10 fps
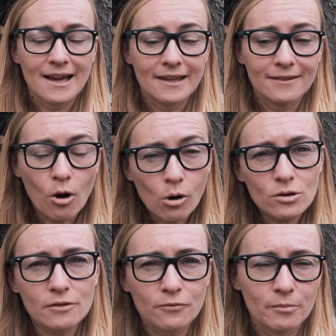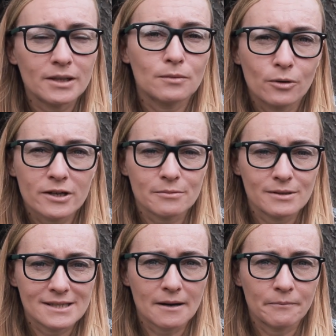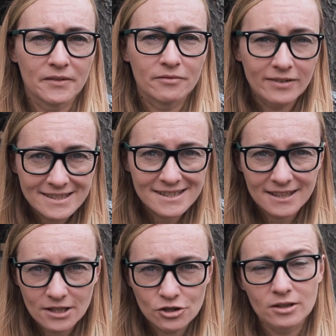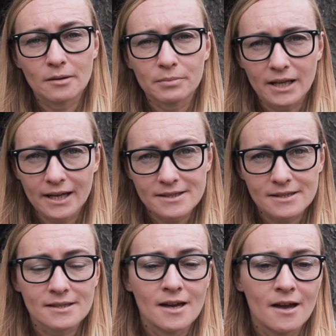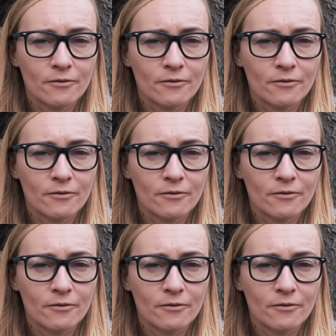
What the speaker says: and also for me it works with some fancy kitchen appliances.